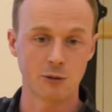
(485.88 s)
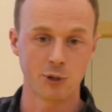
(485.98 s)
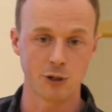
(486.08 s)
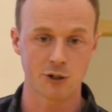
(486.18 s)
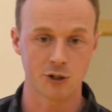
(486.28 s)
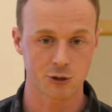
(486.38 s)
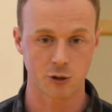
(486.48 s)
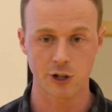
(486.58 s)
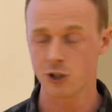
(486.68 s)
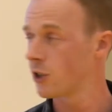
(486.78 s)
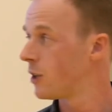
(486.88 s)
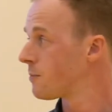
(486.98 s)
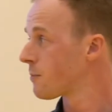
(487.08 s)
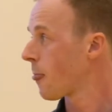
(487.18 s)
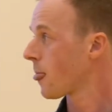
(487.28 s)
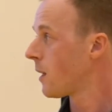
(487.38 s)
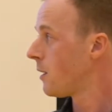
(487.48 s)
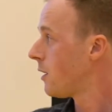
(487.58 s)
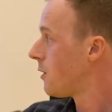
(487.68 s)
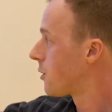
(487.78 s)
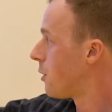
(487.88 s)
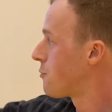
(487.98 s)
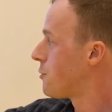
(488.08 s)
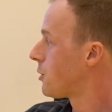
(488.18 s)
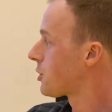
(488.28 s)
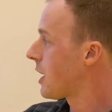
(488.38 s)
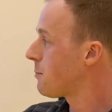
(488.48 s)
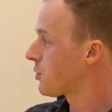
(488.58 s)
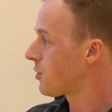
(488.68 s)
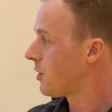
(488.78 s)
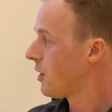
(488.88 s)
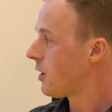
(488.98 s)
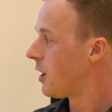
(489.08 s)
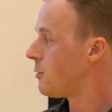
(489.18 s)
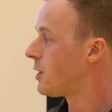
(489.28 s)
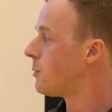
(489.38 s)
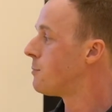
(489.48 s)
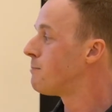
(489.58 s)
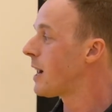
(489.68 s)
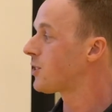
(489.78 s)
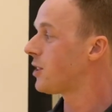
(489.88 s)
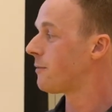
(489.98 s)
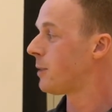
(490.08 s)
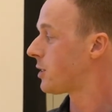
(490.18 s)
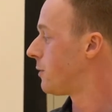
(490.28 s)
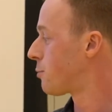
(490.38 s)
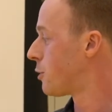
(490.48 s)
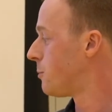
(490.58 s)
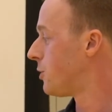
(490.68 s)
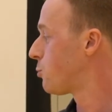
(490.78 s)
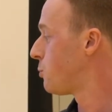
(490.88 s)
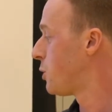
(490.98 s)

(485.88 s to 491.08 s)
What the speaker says: in compute and storage. Go through those steps, and you end up with massive, massive improvements.